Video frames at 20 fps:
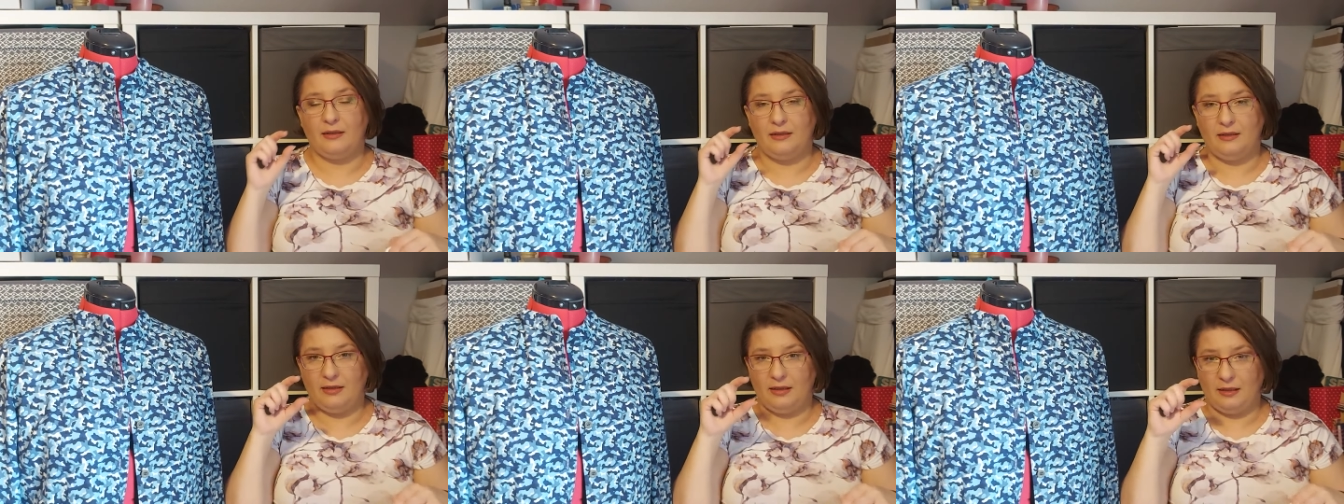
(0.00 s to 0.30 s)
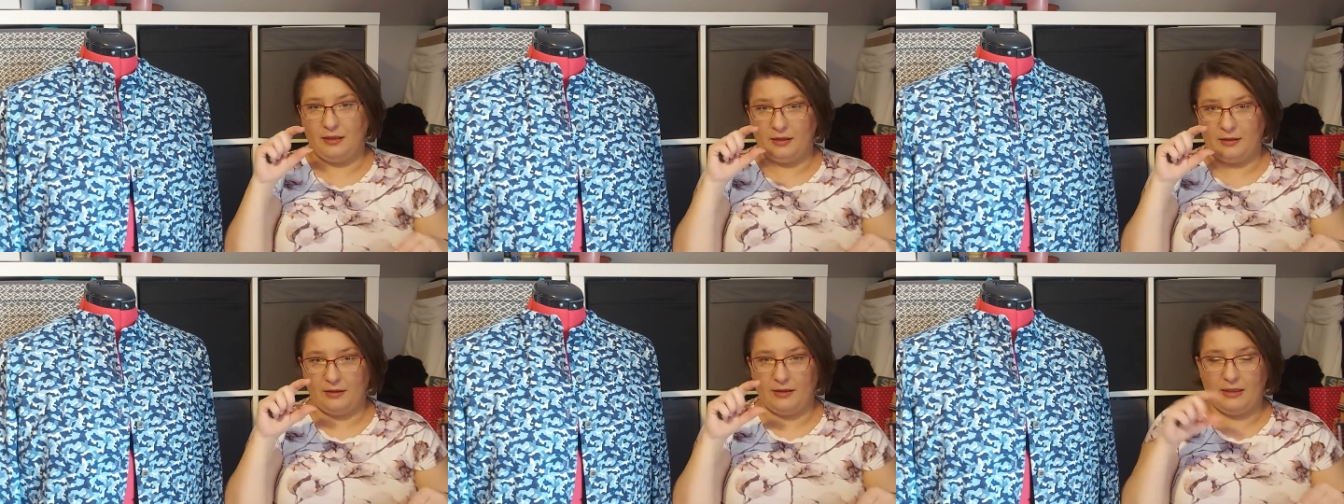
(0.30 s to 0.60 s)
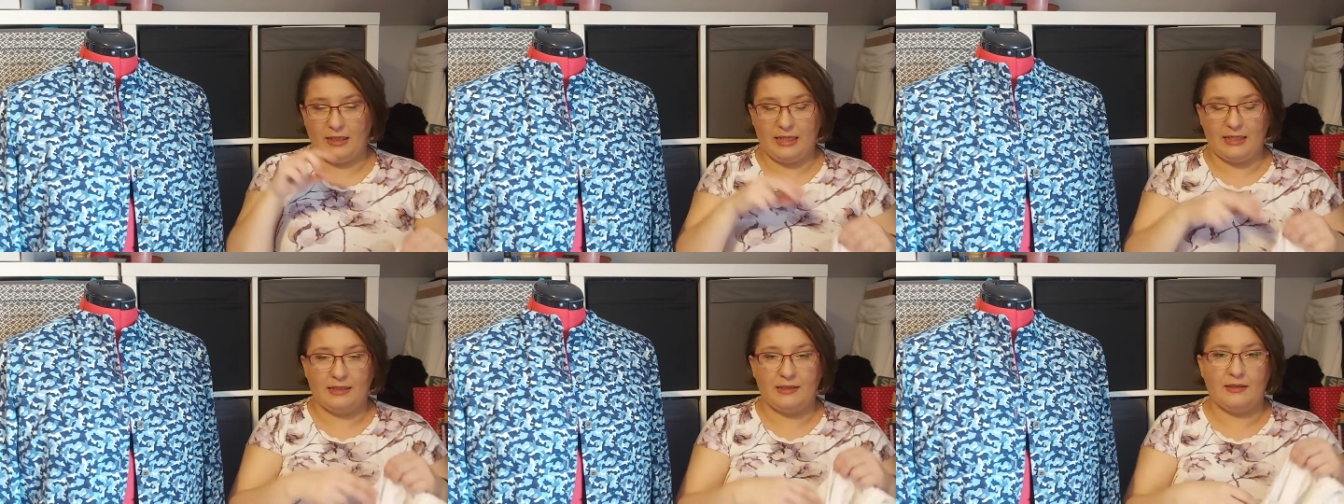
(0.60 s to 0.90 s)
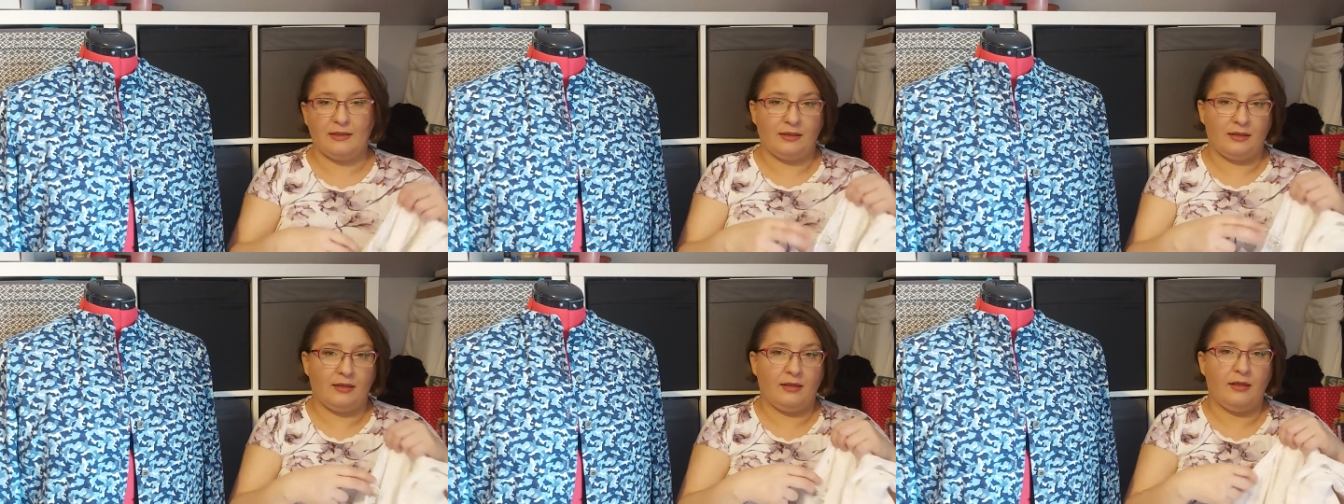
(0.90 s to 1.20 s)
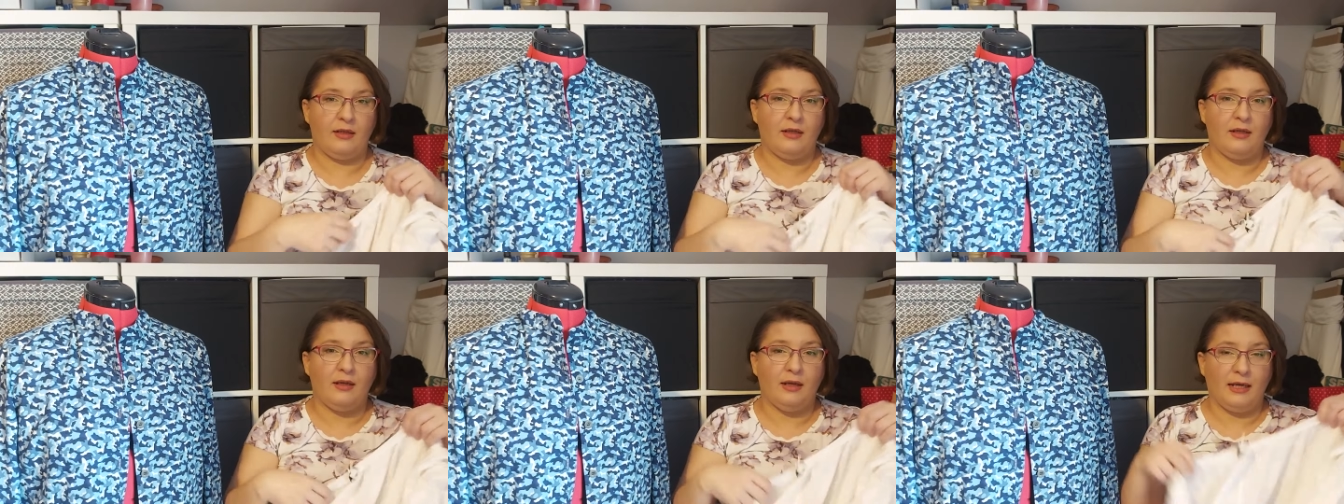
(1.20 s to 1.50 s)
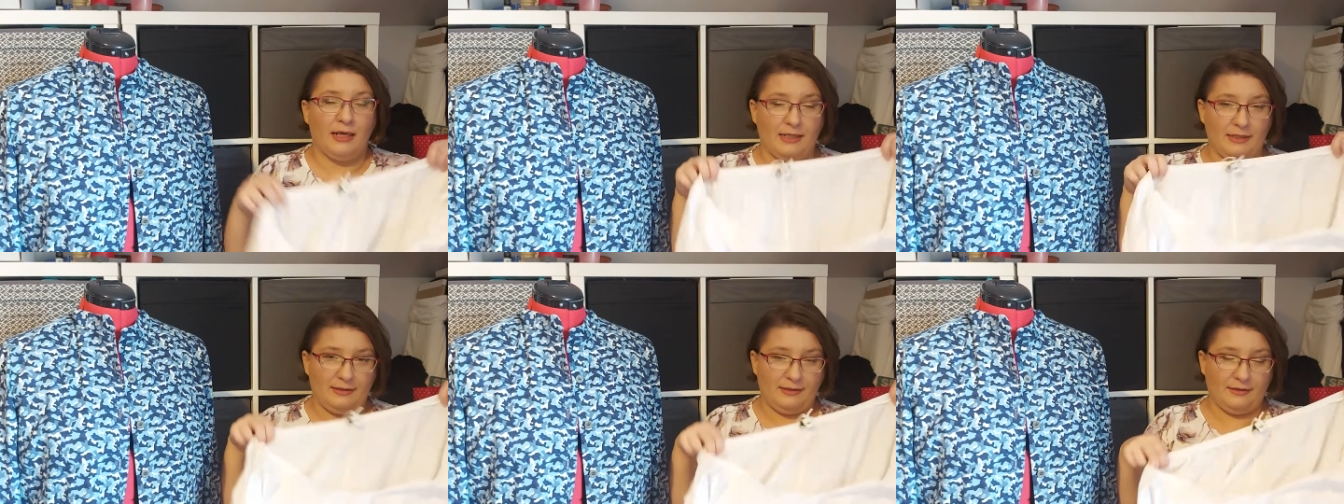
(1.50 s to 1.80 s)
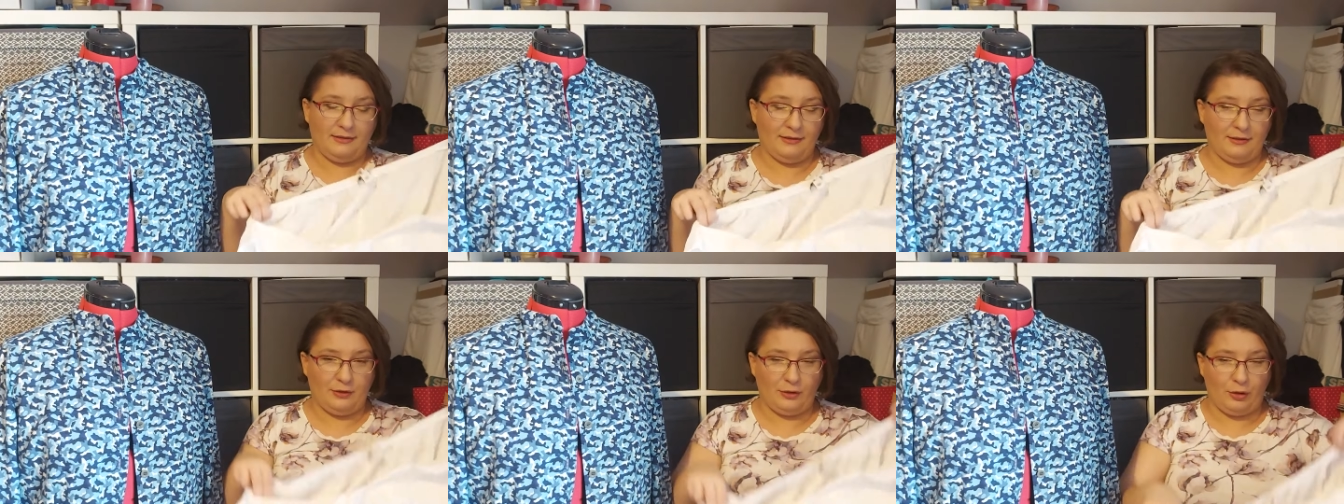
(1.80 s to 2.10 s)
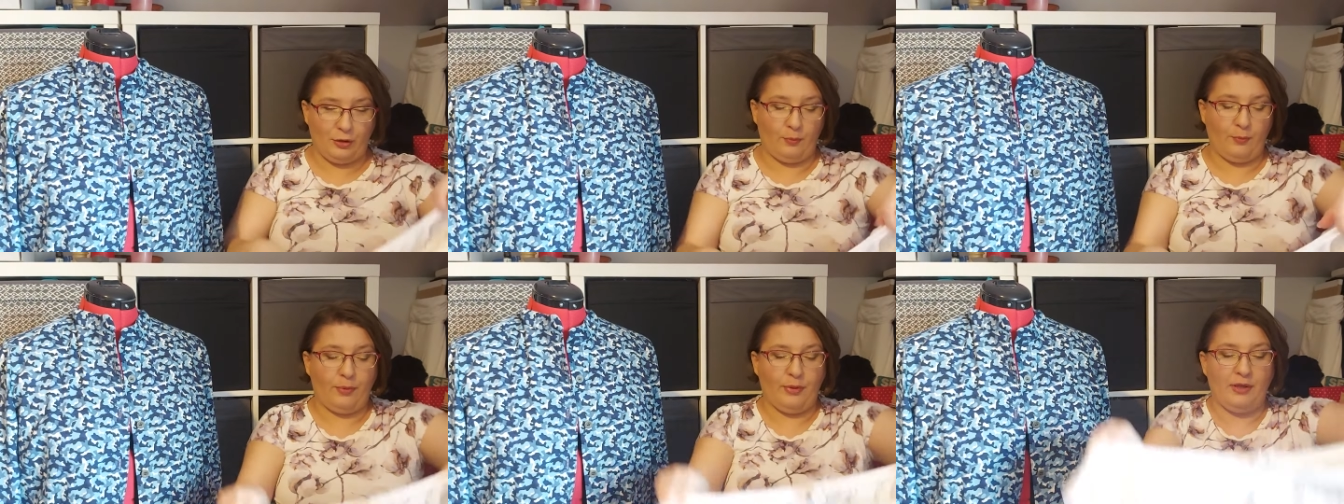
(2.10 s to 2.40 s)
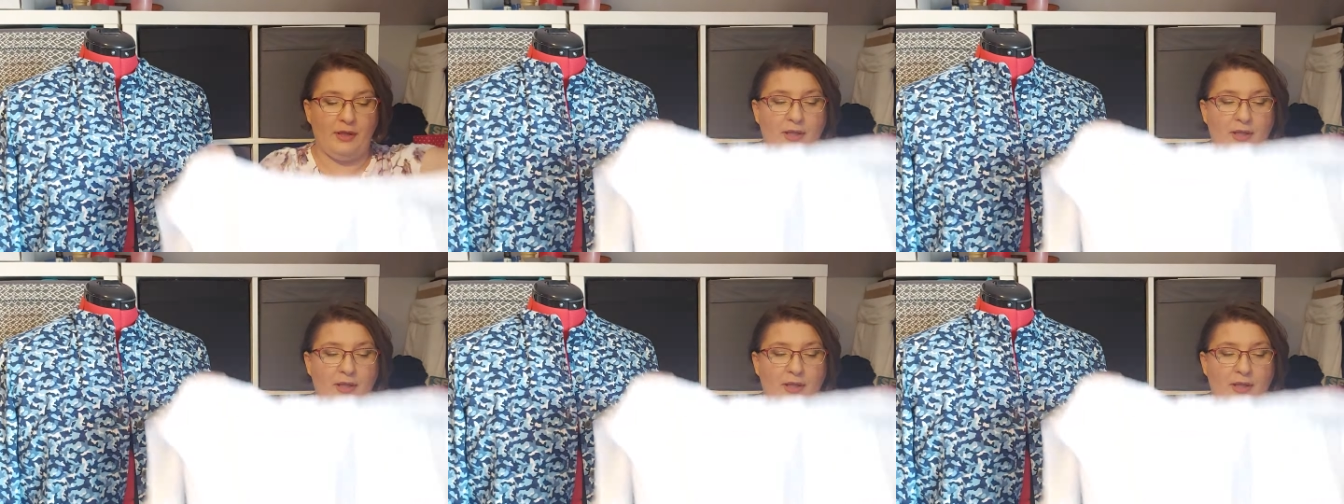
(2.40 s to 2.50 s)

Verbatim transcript: thicker elastic at the top